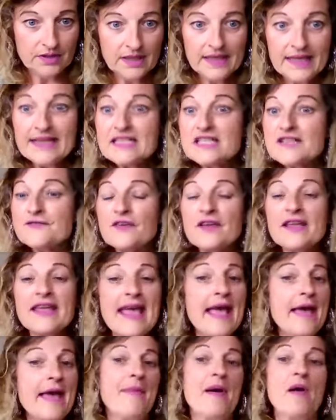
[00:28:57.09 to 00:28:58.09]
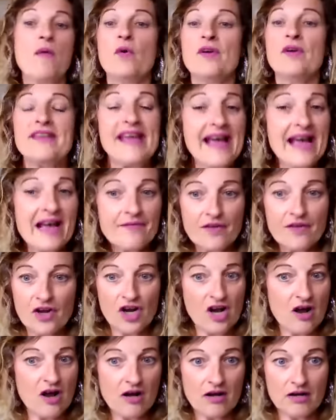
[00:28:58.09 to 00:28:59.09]
let's forget about what you
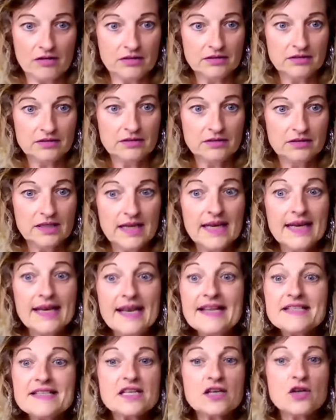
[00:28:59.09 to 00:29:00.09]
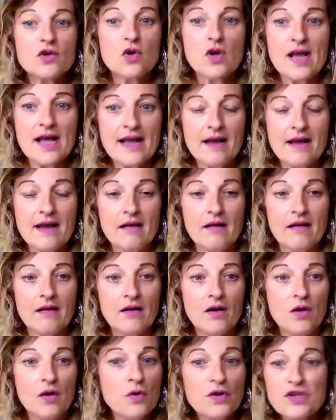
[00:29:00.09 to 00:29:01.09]
haven't got let's look at
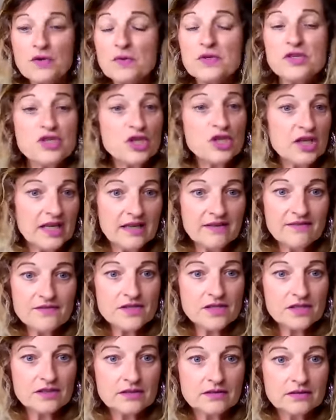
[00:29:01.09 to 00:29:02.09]
what you achieved